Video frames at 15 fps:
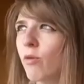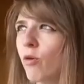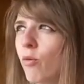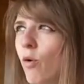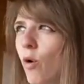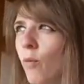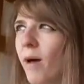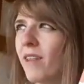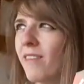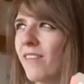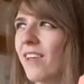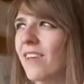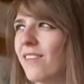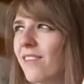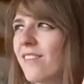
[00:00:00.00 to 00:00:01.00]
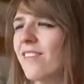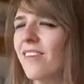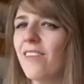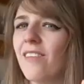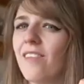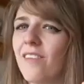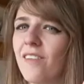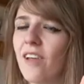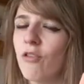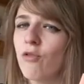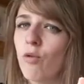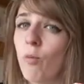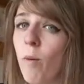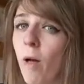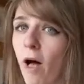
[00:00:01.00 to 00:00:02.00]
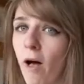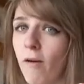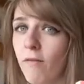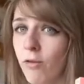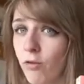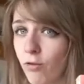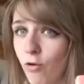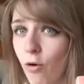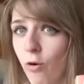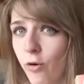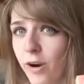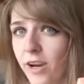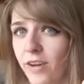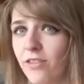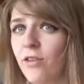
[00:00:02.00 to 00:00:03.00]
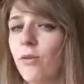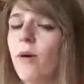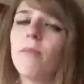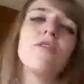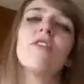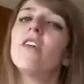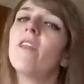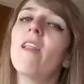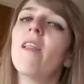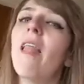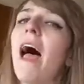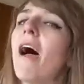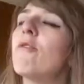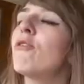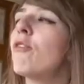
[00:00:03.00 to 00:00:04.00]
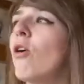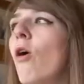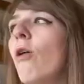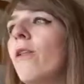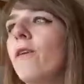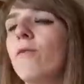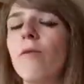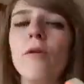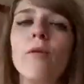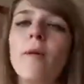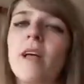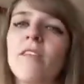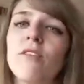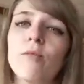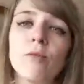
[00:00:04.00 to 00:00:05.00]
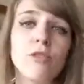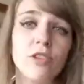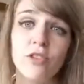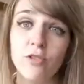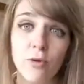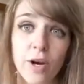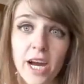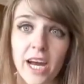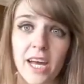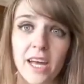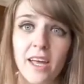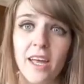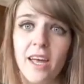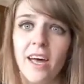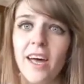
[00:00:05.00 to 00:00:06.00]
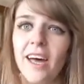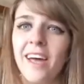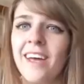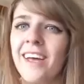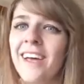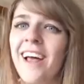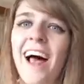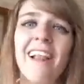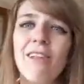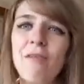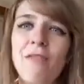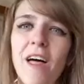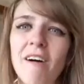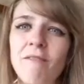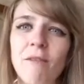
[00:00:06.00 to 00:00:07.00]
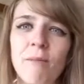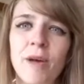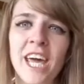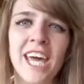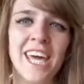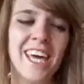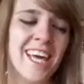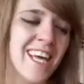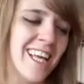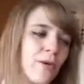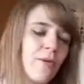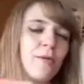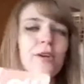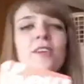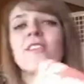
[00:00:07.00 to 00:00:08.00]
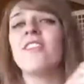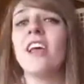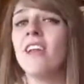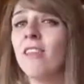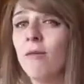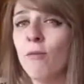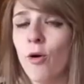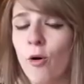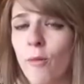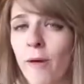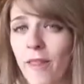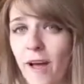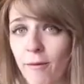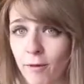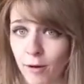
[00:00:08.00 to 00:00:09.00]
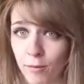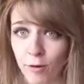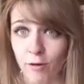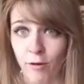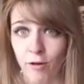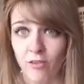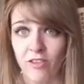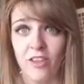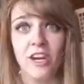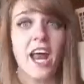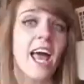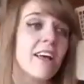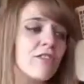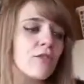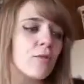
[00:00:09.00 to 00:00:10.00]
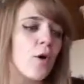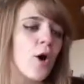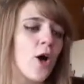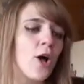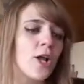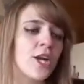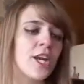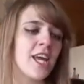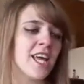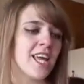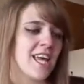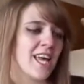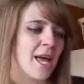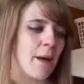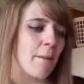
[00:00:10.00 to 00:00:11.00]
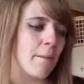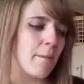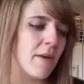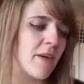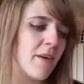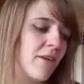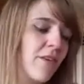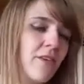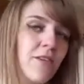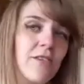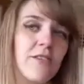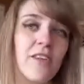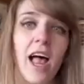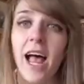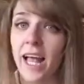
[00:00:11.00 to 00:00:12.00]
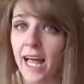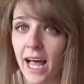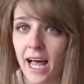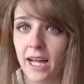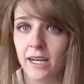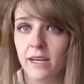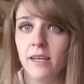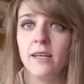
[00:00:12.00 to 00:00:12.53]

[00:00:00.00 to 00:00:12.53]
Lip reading: the romance is still the central part of the story, so I'm still allowed to call it romance, which is great. I love that for me. I'm not going to say anything more about that. I'm going to move on to the next one because I can.